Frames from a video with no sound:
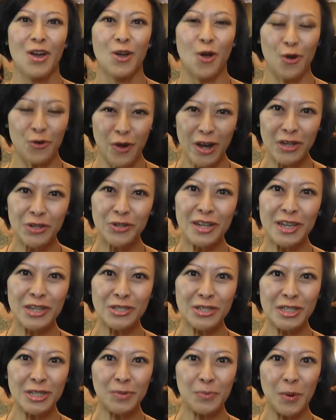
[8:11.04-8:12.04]

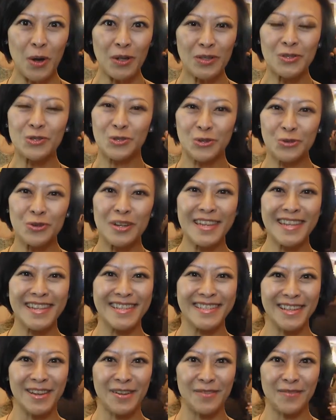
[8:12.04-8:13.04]
Congratulations, boss. You truly
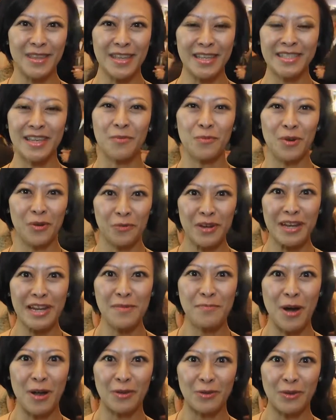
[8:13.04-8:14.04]
deserve this, and we're
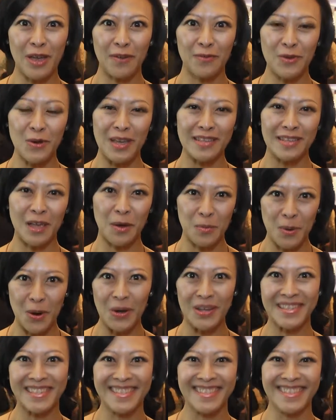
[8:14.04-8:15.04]
really proud to have you as our
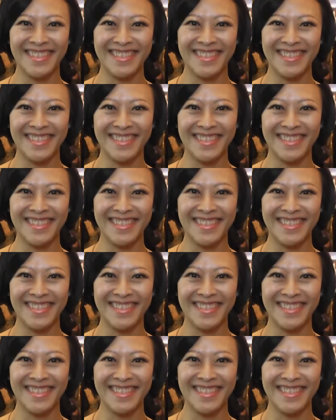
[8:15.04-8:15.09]
boss.